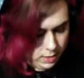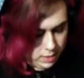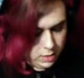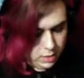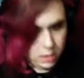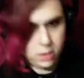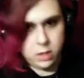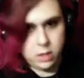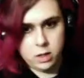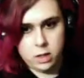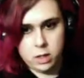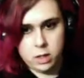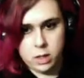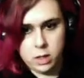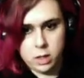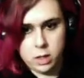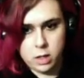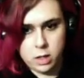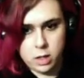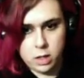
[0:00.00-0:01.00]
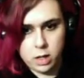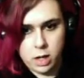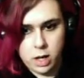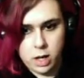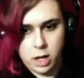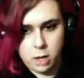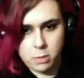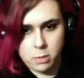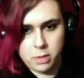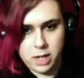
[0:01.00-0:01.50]

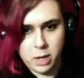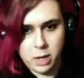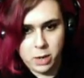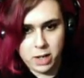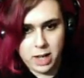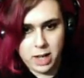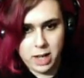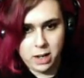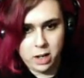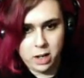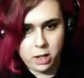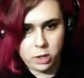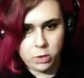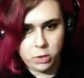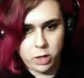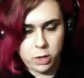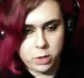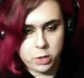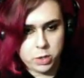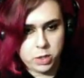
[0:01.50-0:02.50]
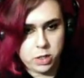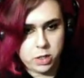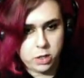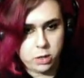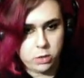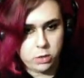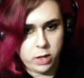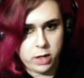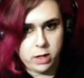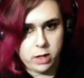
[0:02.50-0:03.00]
Um, and now I can't uncrouch. Oh,
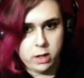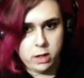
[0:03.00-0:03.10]
great.